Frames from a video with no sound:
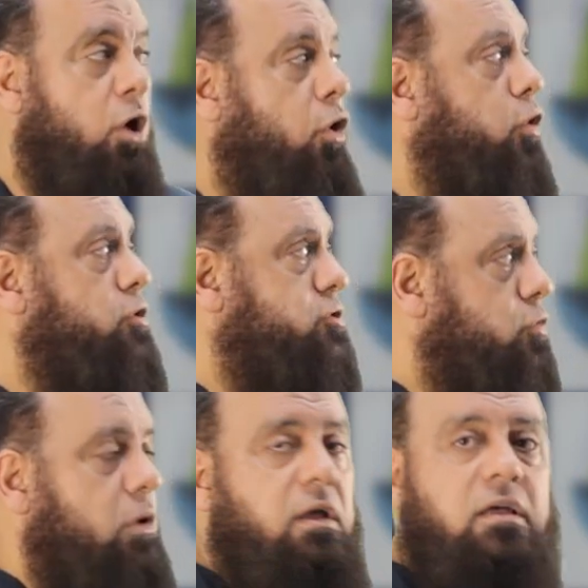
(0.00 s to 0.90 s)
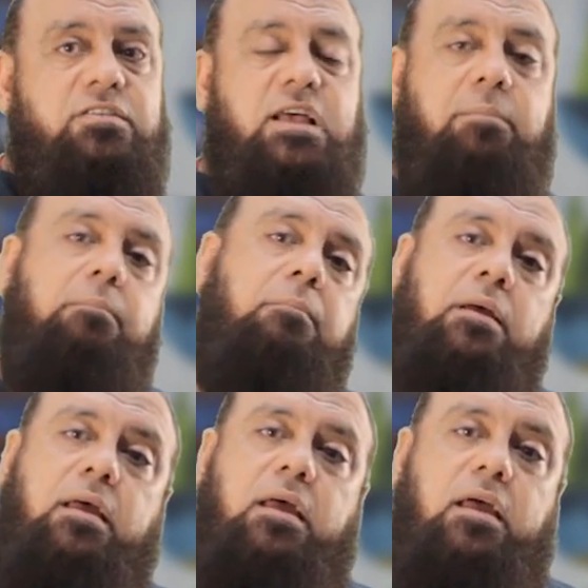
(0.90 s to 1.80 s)
Also, some
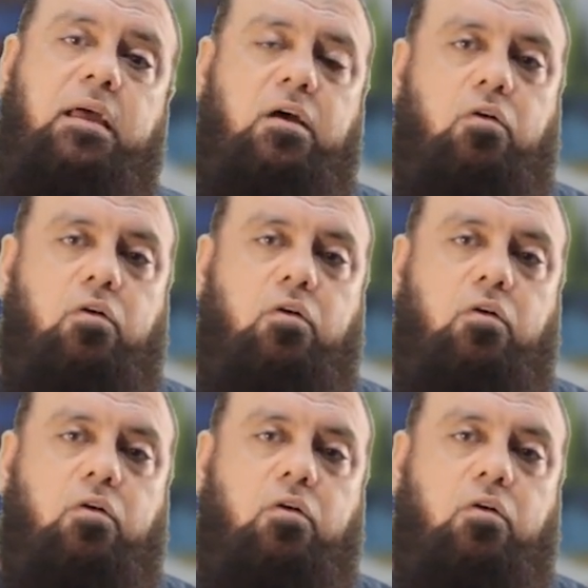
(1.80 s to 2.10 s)
uh, uh,